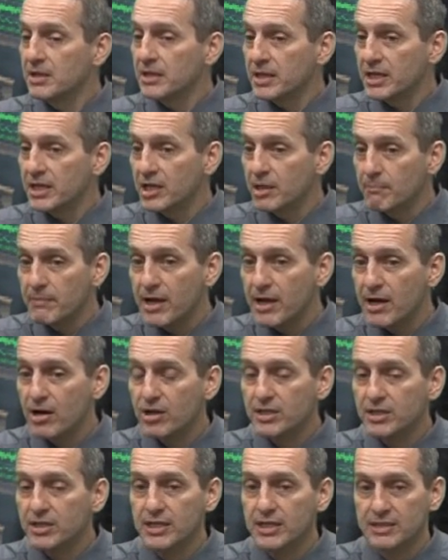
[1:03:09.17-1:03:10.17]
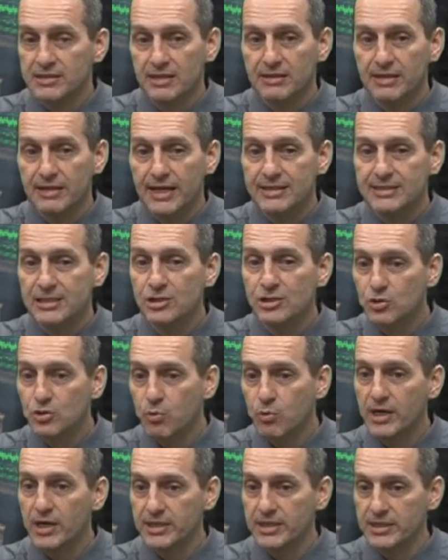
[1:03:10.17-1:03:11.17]
In America, in the
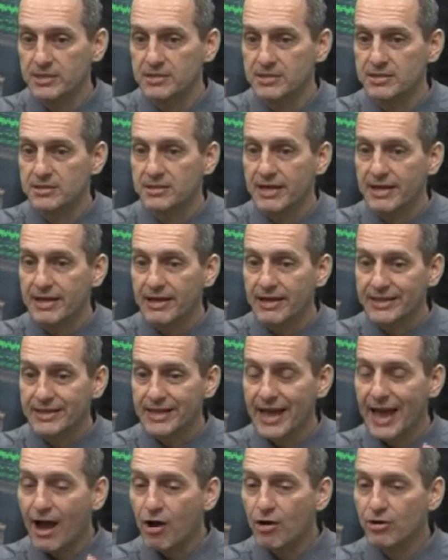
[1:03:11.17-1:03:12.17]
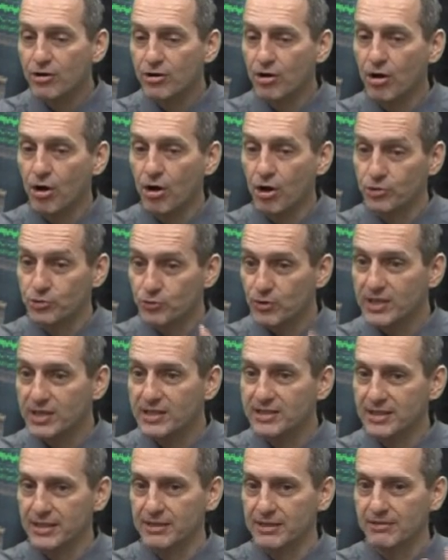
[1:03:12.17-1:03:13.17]
1920s, alcohol,
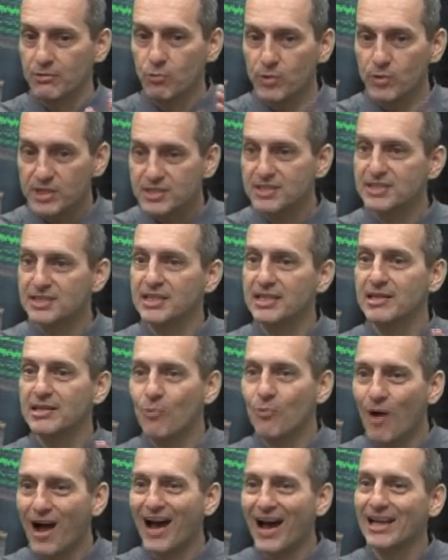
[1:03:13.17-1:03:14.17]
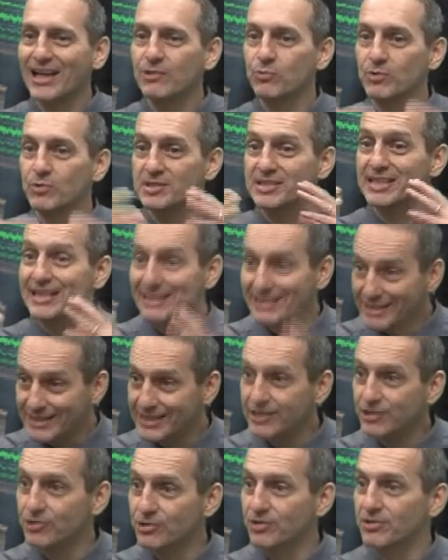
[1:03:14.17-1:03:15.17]
drinking, whiskey, wine, was
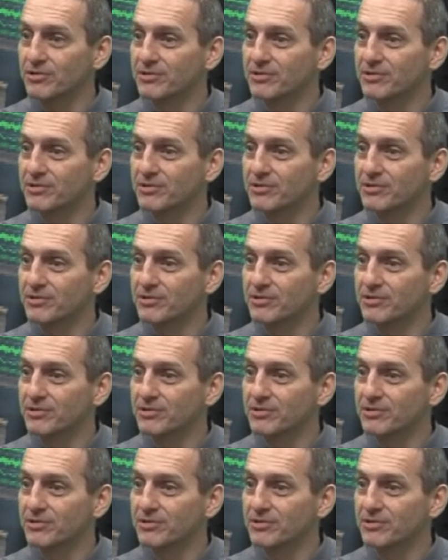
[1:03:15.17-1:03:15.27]
illegal.